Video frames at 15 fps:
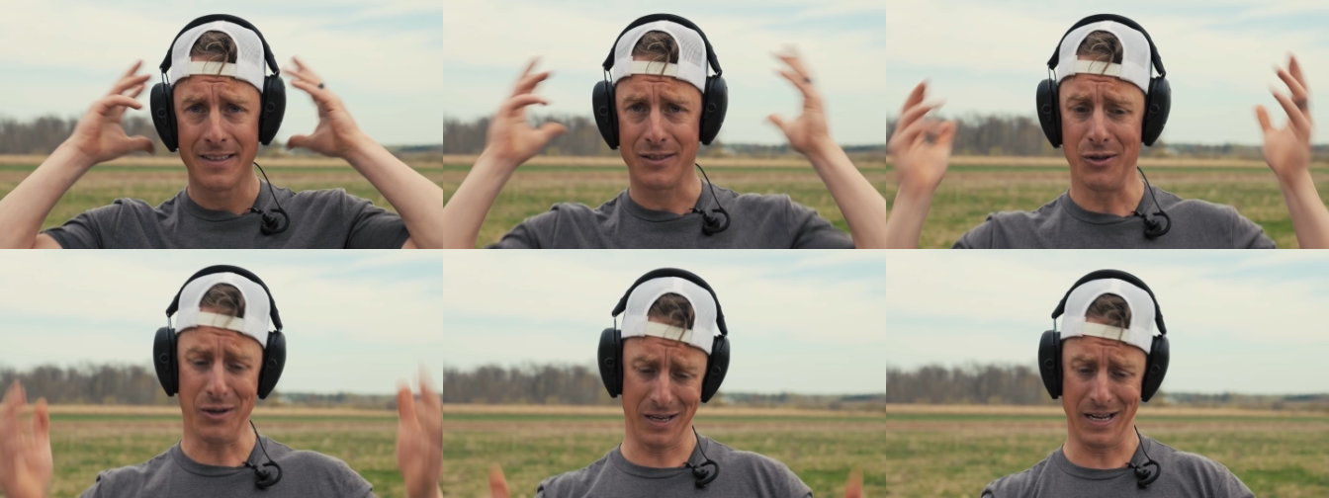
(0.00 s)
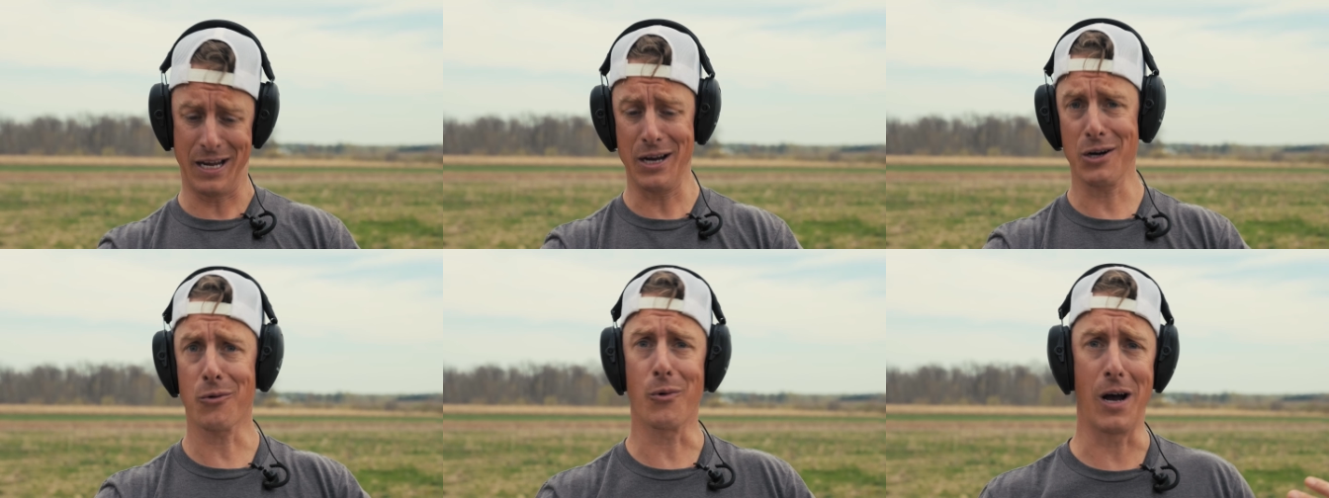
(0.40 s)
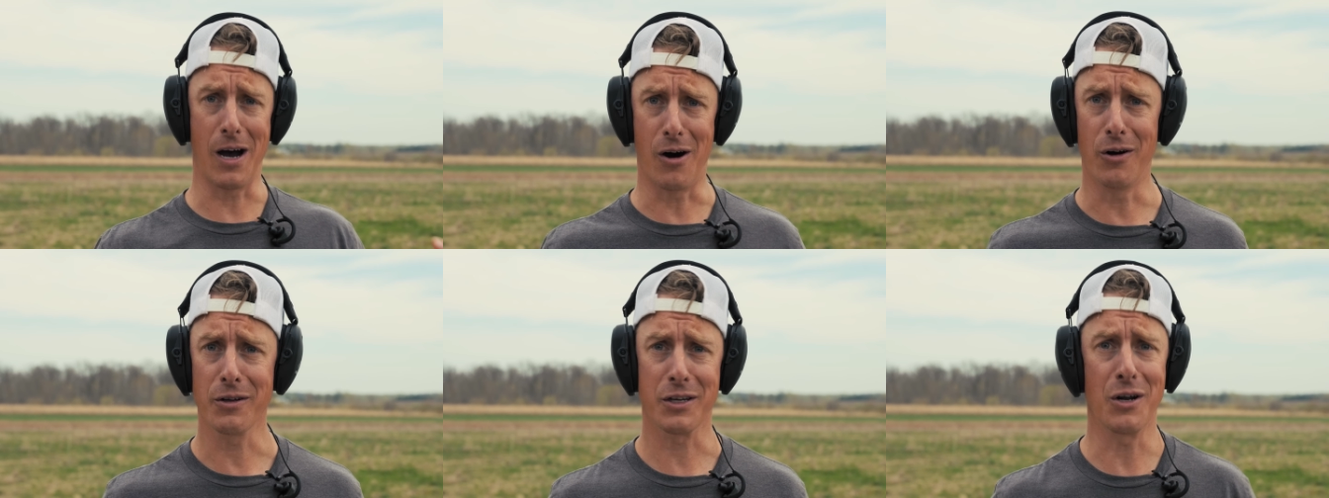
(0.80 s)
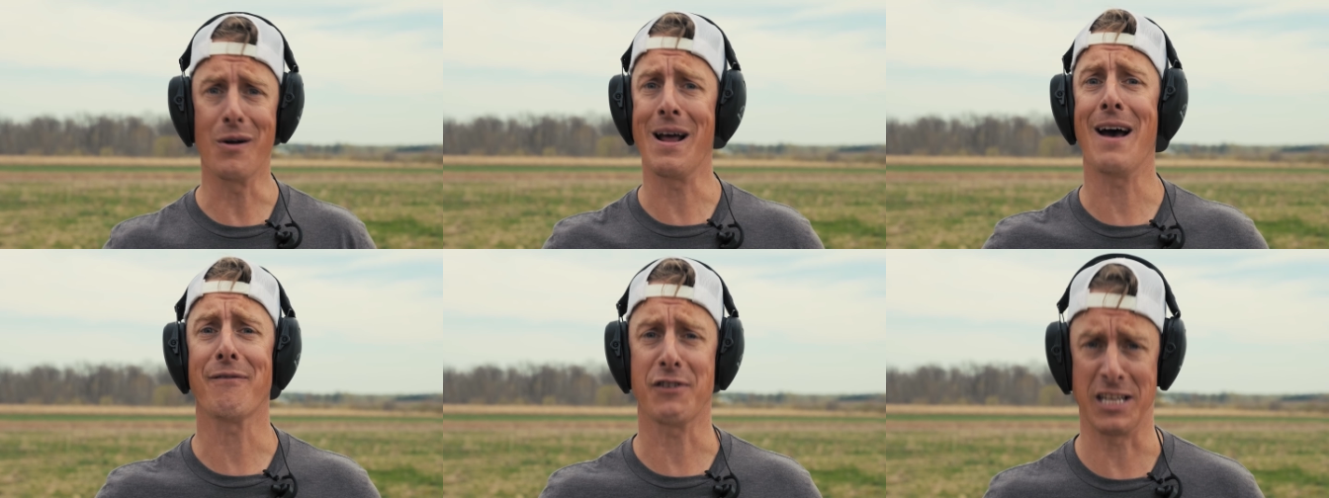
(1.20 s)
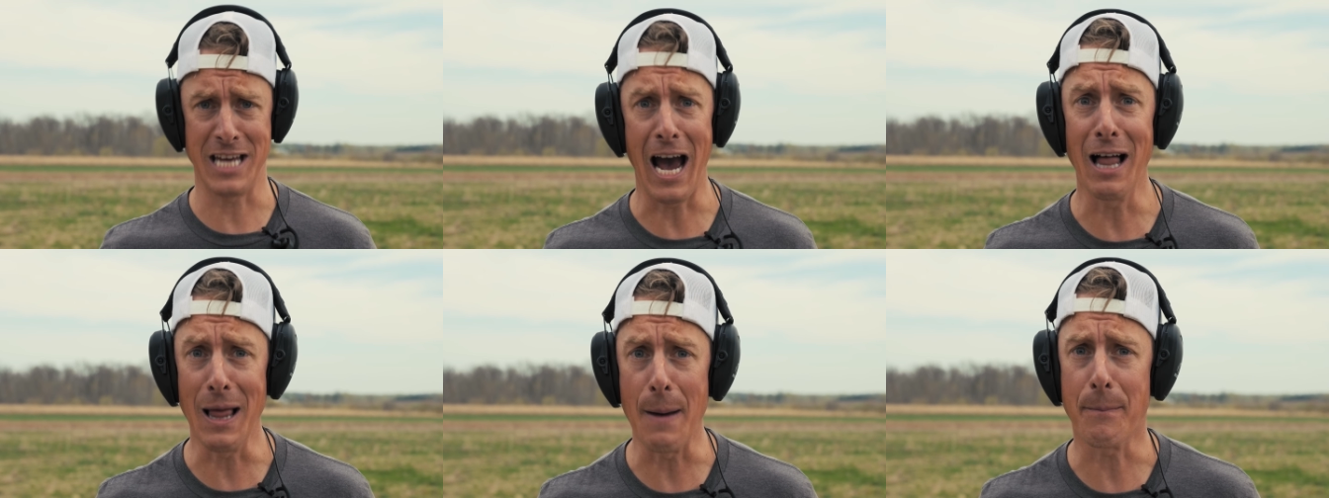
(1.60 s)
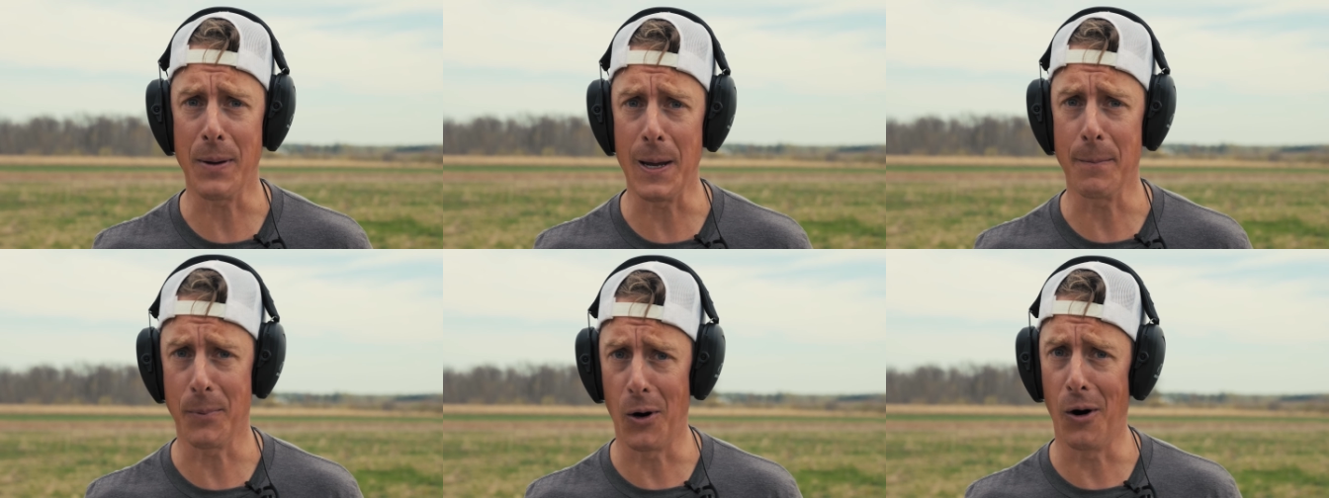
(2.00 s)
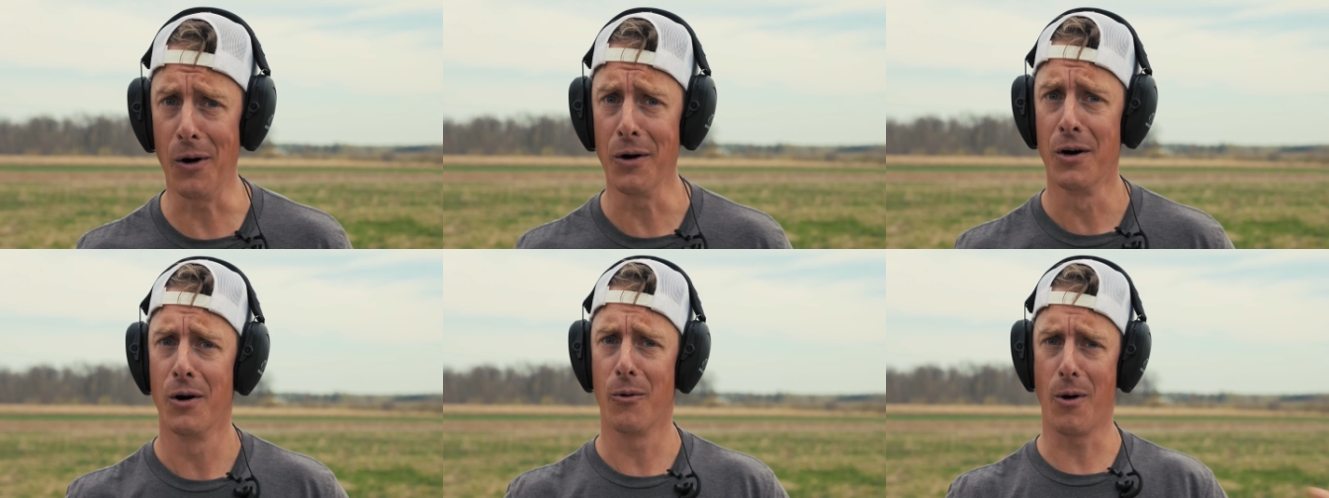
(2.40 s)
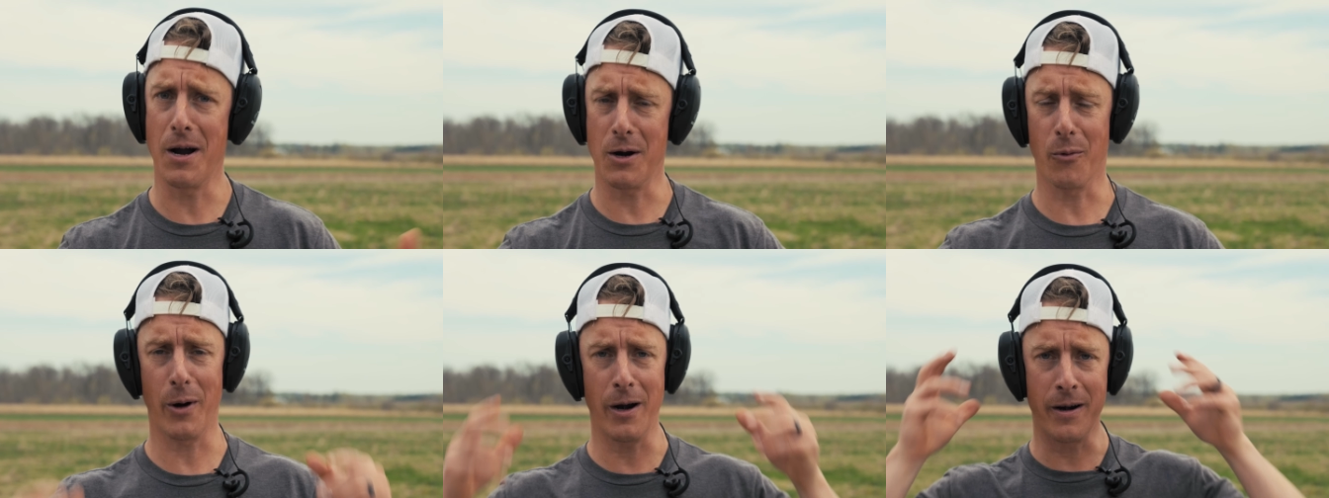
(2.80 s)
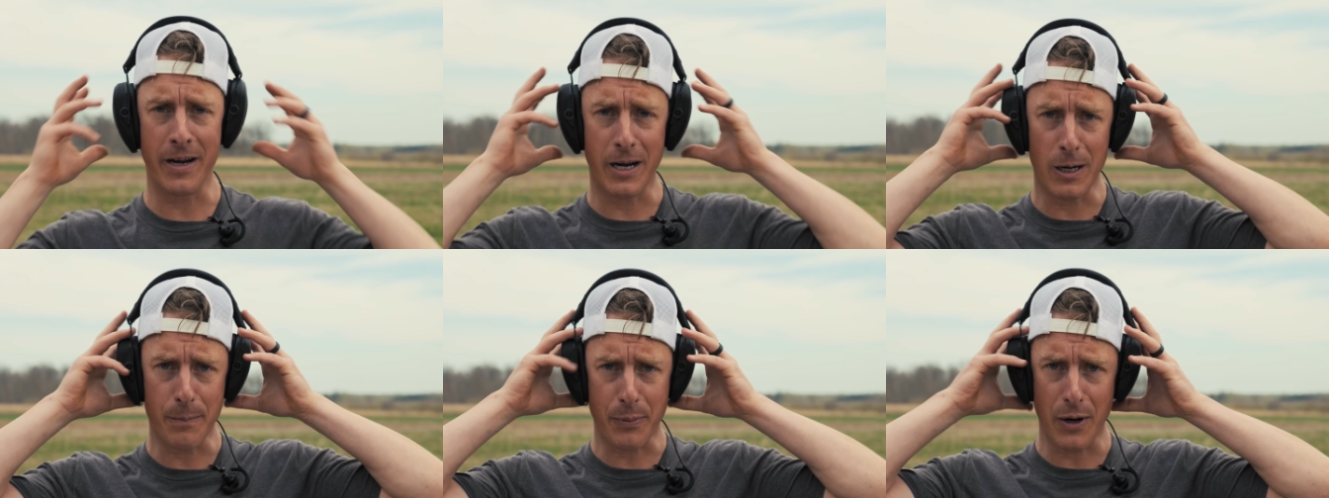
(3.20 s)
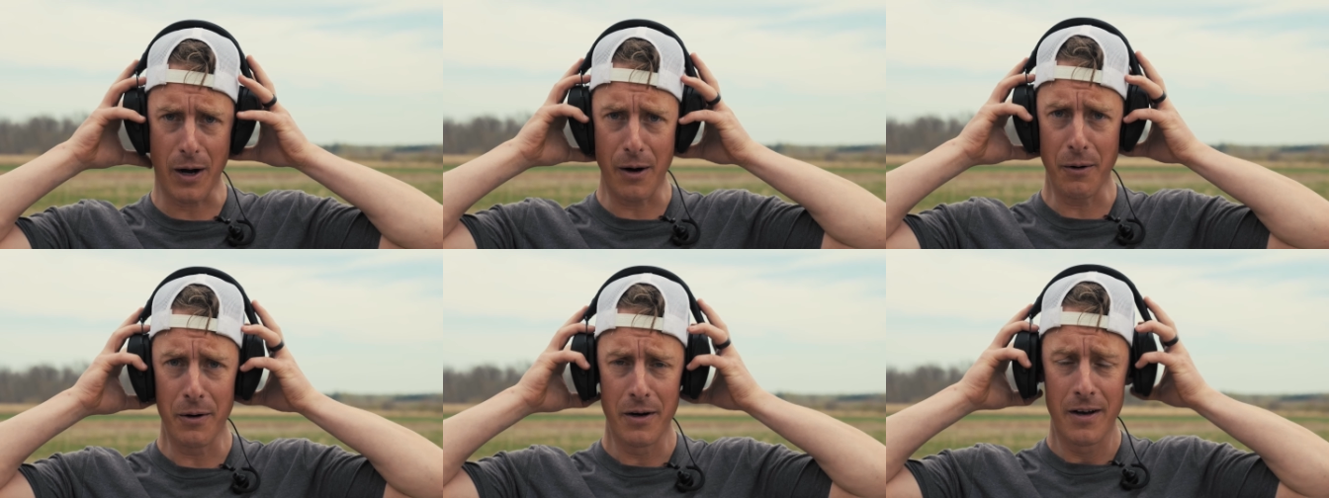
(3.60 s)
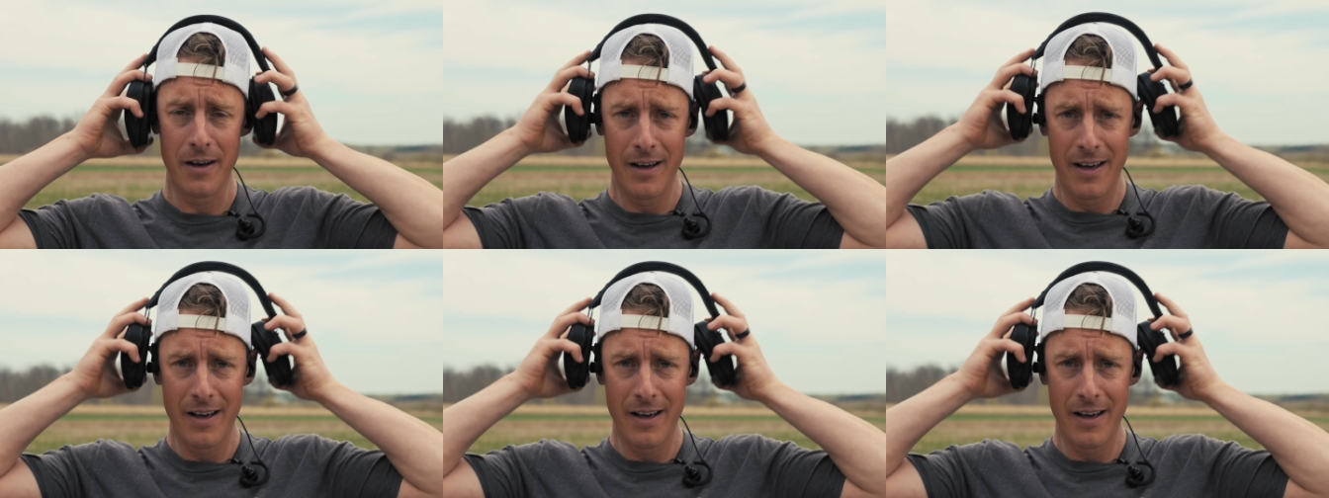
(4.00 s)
So you can hear well. You don't have to yell at people while you're wearing ear pro.